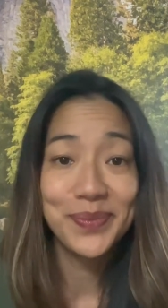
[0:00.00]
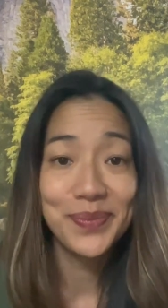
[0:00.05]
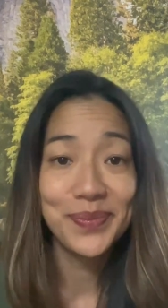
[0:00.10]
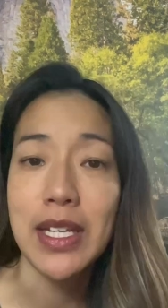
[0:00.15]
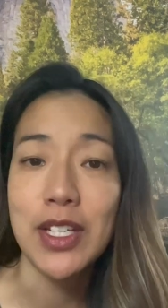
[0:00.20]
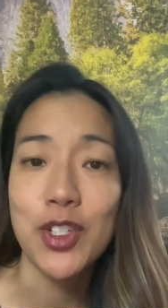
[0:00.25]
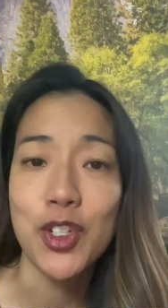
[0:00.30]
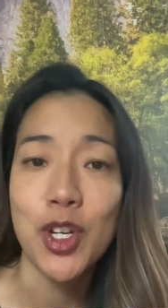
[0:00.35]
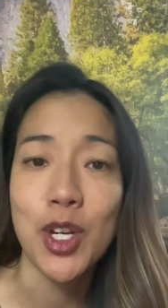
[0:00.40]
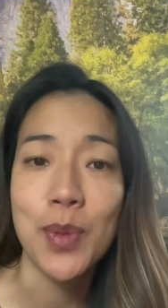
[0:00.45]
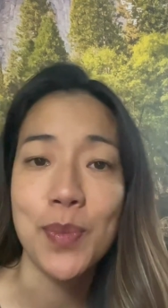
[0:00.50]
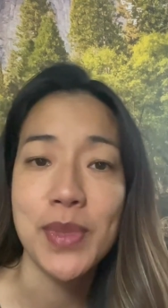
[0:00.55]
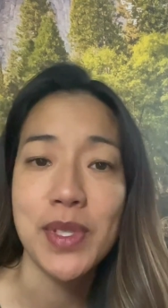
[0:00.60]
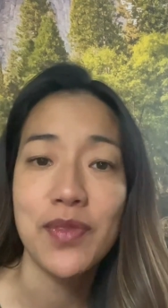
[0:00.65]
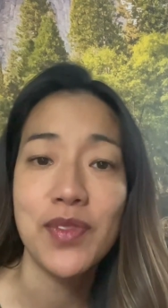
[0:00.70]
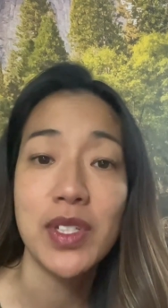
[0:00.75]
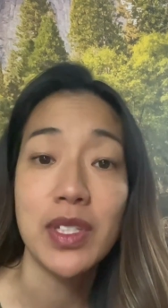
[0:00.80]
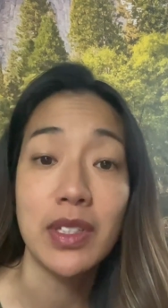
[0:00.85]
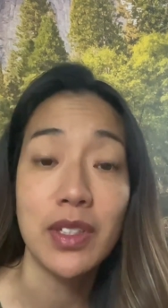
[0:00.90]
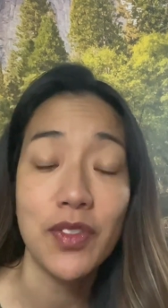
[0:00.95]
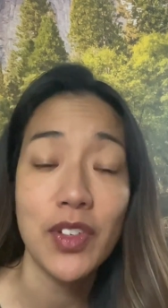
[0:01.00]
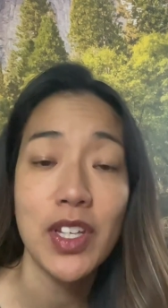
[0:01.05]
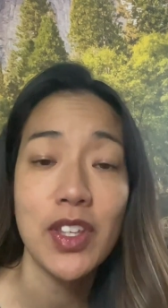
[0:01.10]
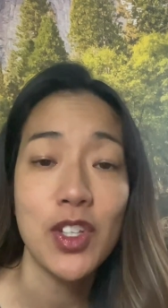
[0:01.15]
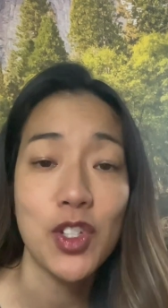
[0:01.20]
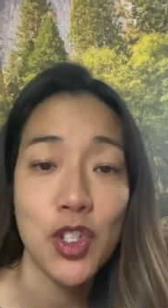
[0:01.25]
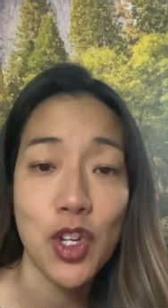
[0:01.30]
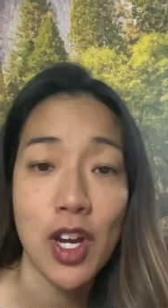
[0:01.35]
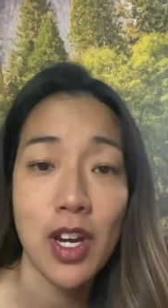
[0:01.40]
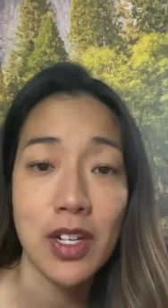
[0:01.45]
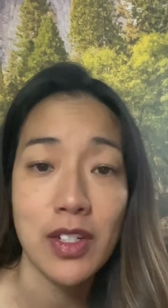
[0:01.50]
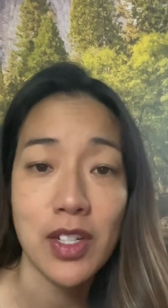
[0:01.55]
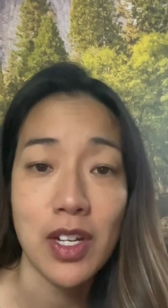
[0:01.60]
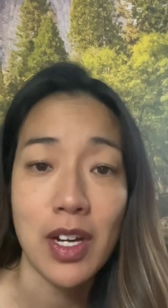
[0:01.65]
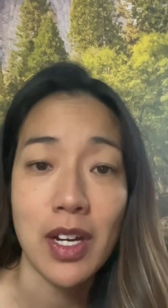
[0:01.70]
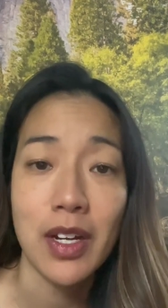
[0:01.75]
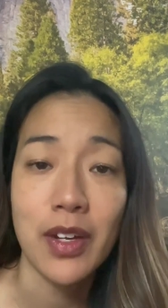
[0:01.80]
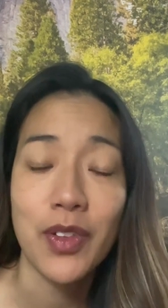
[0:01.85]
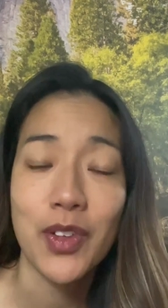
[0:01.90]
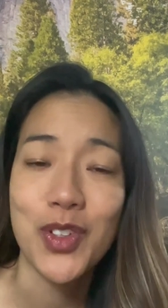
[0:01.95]
In terms of delivering the Chalk
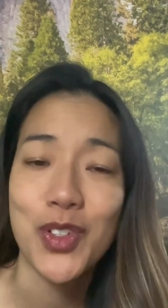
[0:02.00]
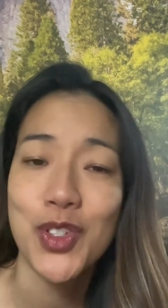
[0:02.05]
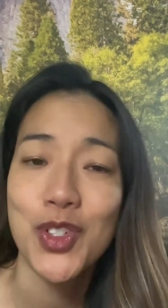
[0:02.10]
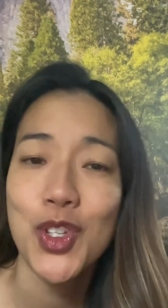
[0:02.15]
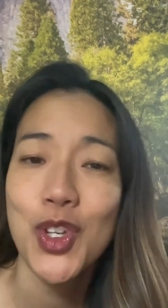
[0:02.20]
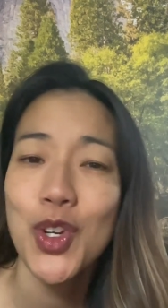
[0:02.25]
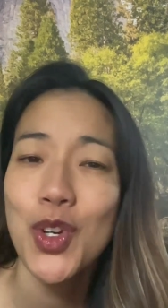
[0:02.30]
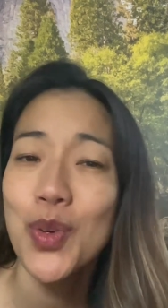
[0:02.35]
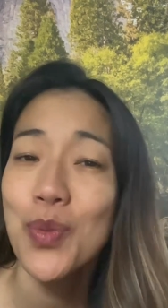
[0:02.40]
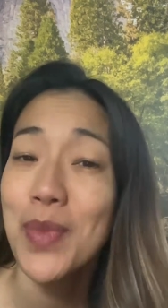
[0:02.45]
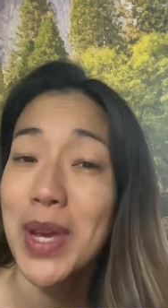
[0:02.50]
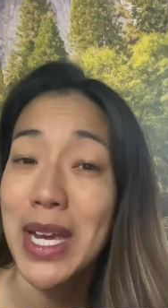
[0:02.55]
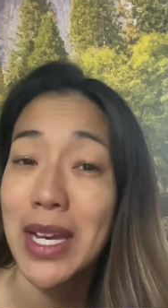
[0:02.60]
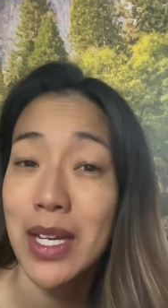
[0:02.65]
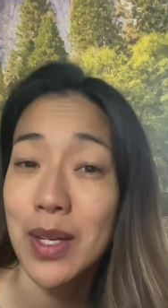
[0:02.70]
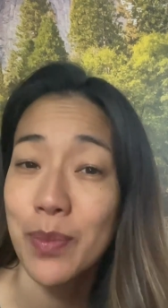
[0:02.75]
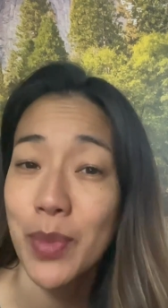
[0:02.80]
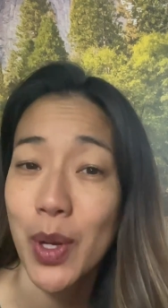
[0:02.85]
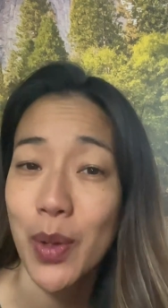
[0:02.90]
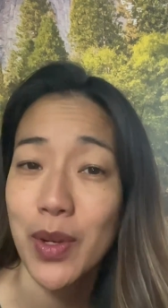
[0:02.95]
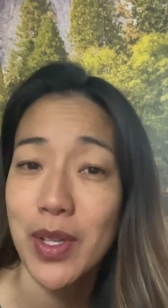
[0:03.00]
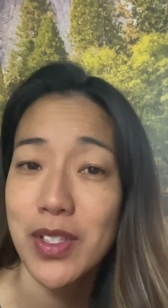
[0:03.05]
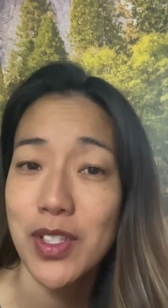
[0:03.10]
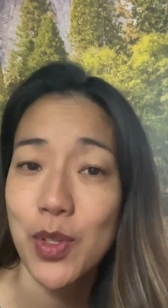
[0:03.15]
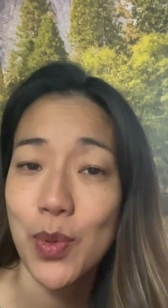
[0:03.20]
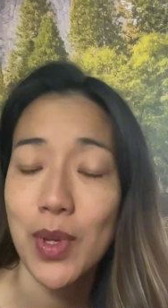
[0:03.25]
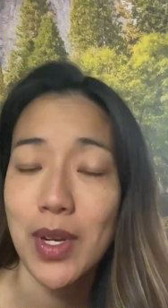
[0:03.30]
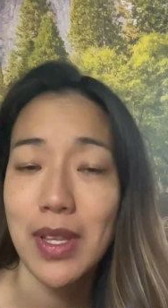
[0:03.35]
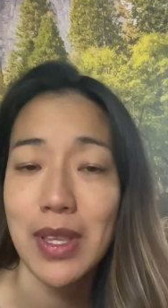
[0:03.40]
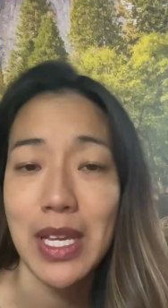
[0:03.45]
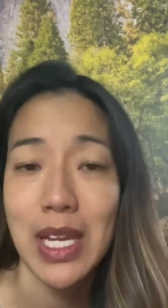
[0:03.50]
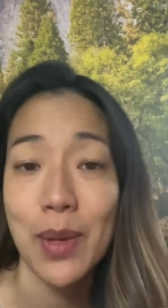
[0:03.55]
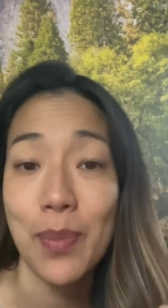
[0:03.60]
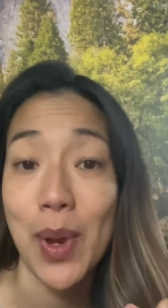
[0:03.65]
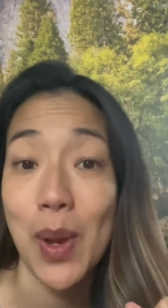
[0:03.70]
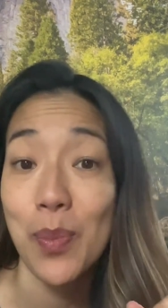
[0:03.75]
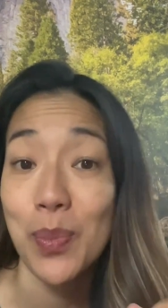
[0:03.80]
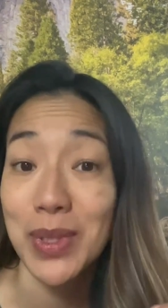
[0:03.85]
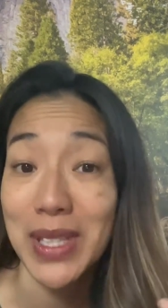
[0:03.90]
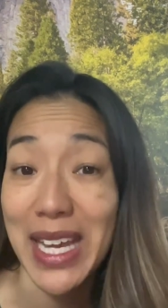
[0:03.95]
Talk, there's 2 main components. You want to think
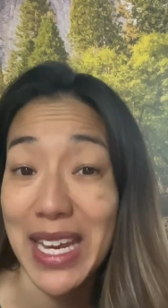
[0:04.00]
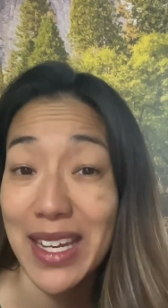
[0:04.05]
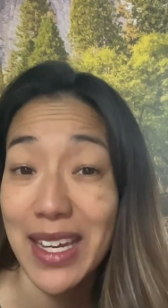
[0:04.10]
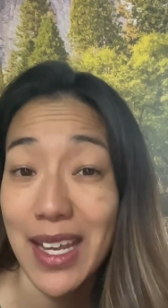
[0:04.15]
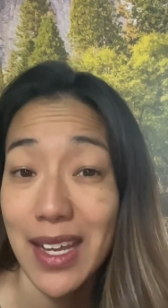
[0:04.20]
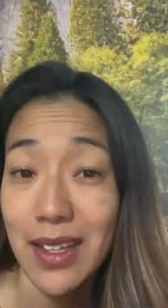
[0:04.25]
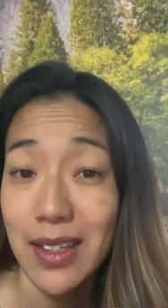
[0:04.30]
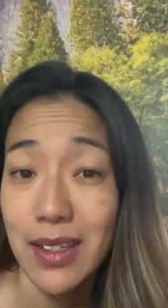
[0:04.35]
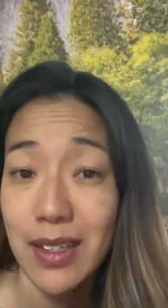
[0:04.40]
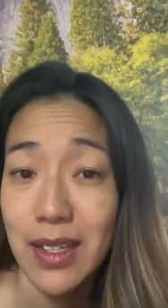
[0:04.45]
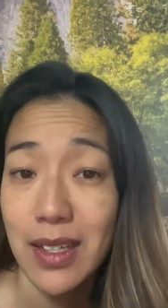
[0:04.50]
about planning,